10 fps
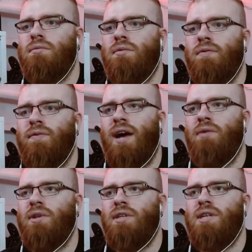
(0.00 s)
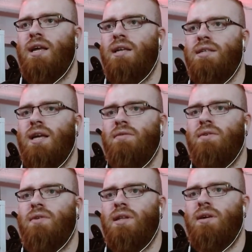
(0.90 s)
define what this guy is
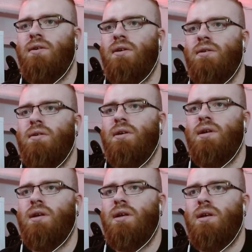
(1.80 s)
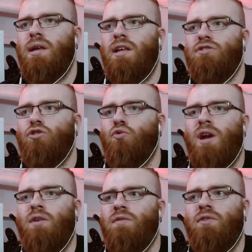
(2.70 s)
having right now, you know? He's not aware
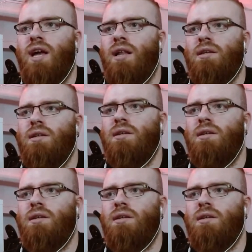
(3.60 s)
of the reality.